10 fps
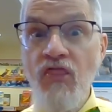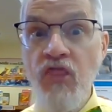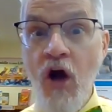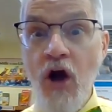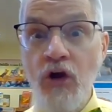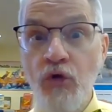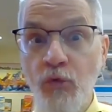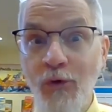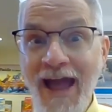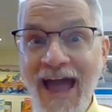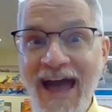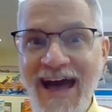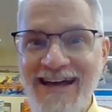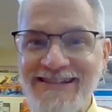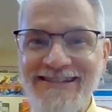The
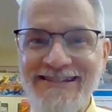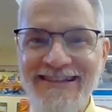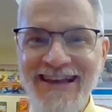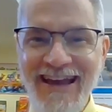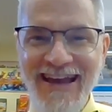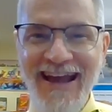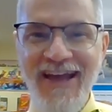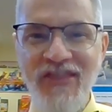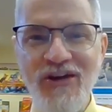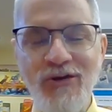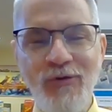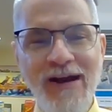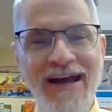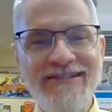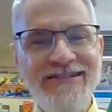grass. Yeah, the
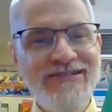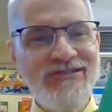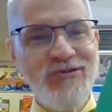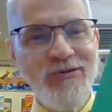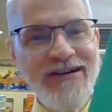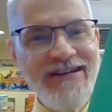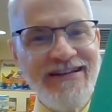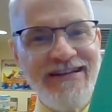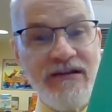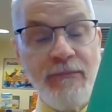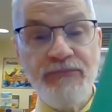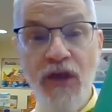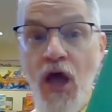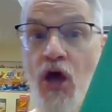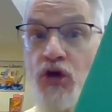grass is green.
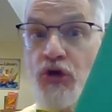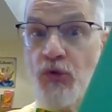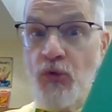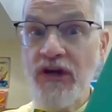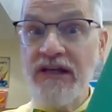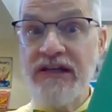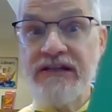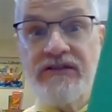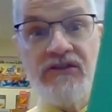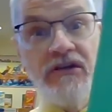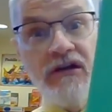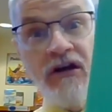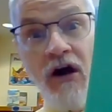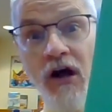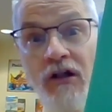Green is the
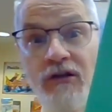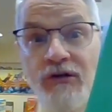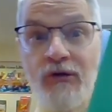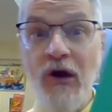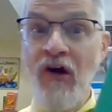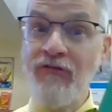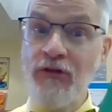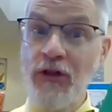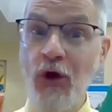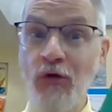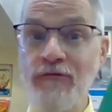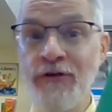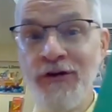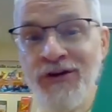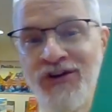color of
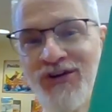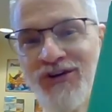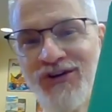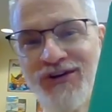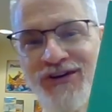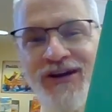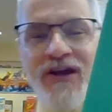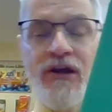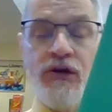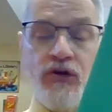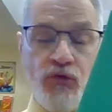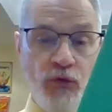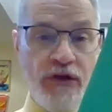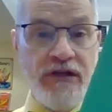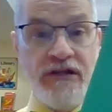clover.
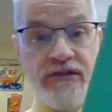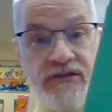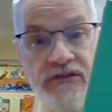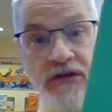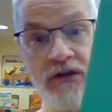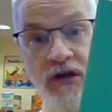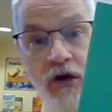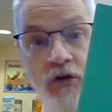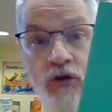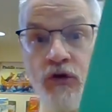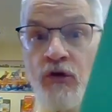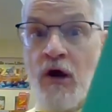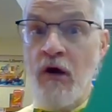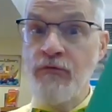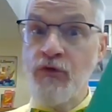Green is the color
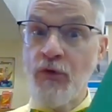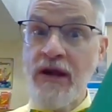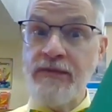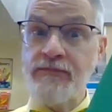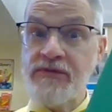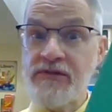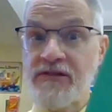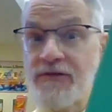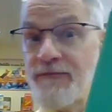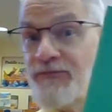of grapes.